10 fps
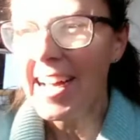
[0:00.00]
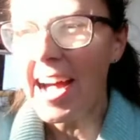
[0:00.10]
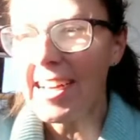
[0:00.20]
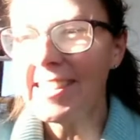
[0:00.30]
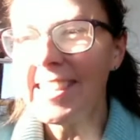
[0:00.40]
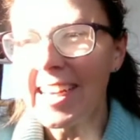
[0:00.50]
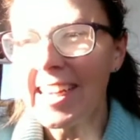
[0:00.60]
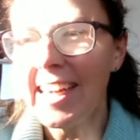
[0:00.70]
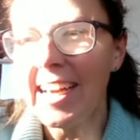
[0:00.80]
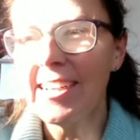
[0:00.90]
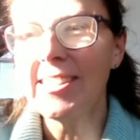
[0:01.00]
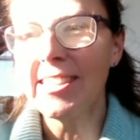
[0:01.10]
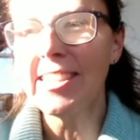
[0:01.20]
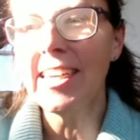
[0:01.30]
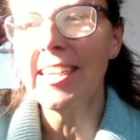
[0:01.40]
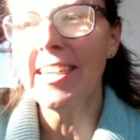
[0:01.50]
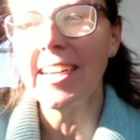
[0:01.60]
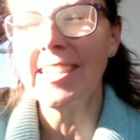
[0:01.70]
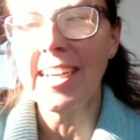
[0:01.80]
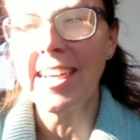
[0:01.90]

Jackie, hello. So Gillian and Jackie, I